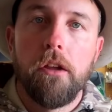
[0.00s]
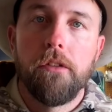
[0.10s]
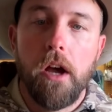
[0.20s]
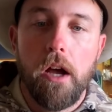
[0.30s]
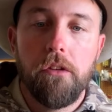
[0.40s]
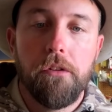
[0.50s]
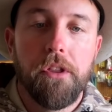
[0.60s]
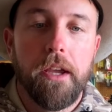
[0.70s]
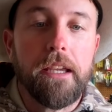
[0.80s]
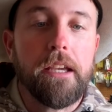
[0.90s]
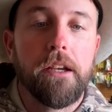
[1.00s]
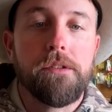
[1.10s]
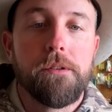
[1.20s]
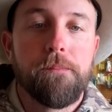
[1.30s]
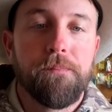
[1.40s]
The other thing
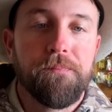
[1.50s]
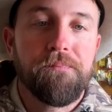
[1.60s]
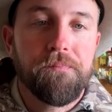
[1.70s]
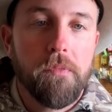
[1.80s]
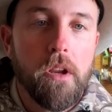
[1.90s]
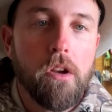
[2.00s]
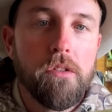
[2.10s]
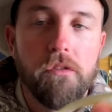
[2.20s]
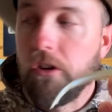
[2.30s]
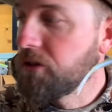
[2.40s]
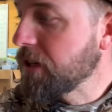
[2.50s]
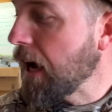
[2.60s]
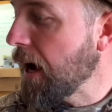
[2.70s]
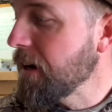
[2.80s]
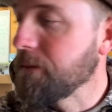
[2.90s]
is there's
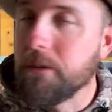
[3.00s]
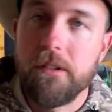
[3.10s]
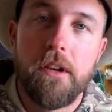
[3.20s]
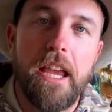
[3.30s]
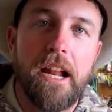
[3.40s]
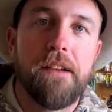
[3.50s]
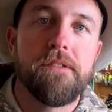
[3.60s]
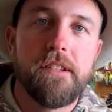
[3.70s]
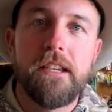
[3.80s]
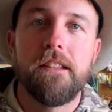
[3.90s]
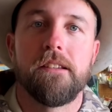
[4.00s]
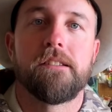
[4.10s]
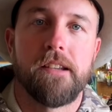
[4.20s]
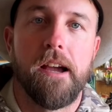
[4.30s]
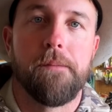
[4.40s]
times, and I've seen
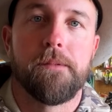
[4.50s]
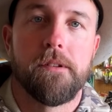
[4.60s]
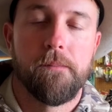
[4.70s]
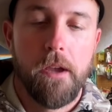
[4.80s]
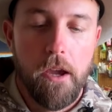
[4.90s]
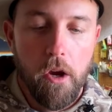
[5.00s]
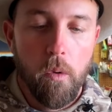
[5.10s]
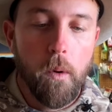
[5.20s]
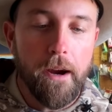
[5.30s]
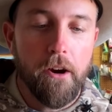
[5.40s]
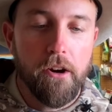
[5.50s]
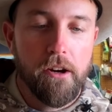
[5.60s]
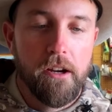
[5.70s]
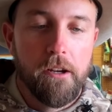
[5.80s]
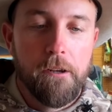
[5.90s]
these times
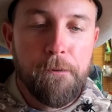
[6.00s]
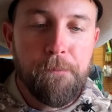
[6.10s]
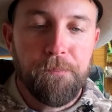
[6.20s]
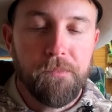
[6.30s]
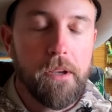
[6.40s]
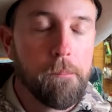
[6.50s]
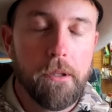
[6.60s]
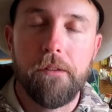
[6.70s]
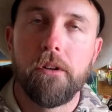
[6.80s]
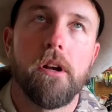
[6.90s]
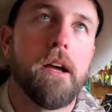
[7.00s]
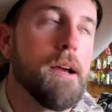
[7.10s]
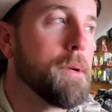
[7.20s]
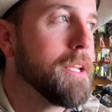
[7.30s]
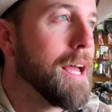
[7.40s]
where, and believe it or not, I
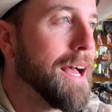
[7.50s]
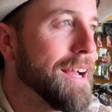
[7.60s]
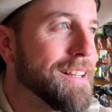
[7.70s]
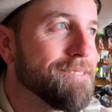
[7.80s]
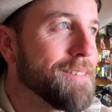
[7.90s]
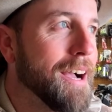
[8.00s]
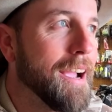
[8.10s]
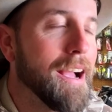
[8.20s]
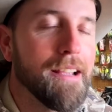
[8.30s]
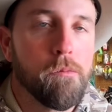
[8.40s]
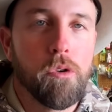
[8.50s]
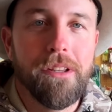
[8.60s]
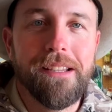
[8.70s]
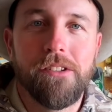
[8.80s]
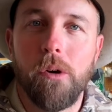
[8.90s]
mean, I
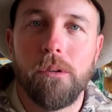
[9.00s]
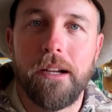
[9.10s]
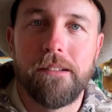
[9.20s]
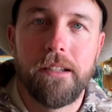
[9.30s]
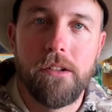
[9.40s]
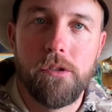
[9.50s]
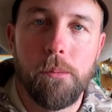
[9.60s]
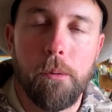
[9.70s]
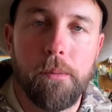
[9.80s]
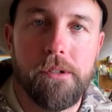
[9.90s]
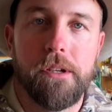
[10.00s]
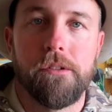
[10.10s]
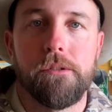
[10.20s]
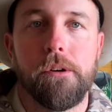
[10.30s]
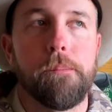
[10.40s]
really don't like to get super
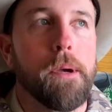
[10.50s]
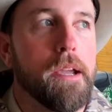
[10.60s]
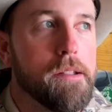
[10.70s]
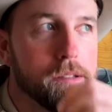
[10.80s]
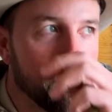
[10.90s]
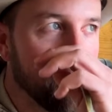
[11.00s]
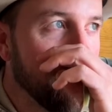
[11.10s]
particular on baits and